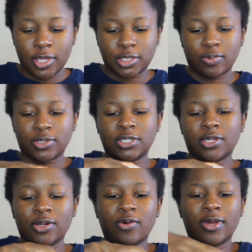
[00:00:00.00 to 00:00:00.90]
so we're
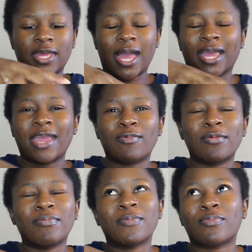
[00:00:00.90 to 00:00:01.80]
just gonna go ahead i can't
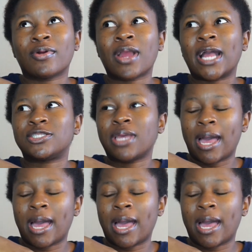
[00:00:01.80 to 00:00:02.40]
remember i